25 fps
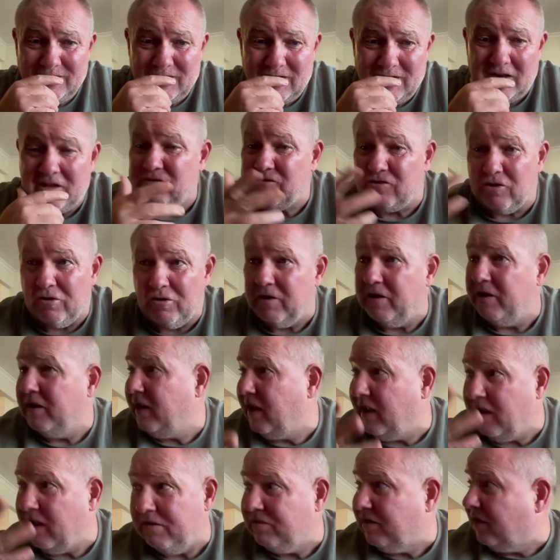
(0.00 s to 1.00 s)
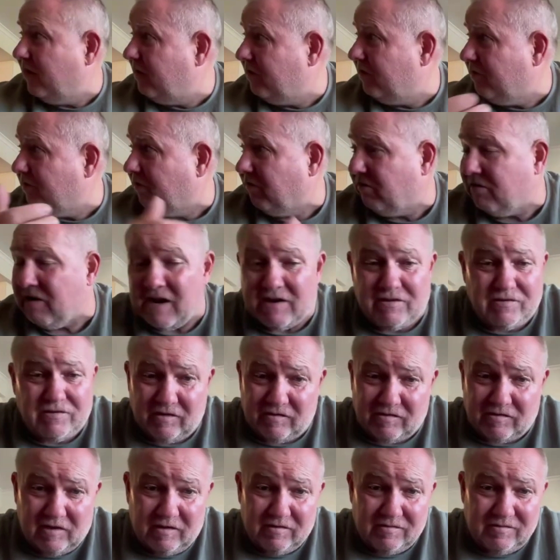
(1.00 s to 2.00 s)
And he's doing it. He's getting great
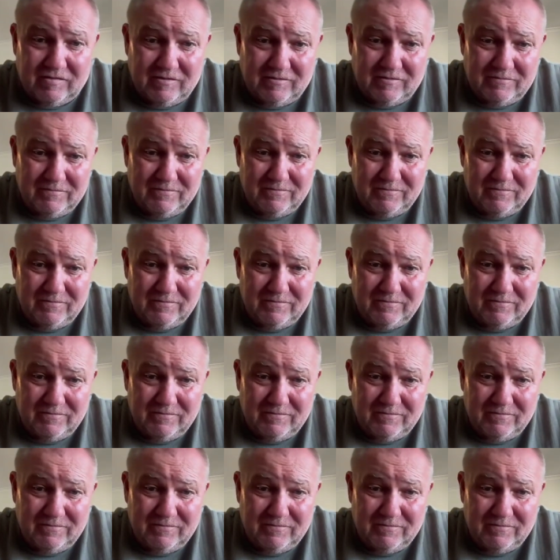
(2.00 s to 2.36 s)
success.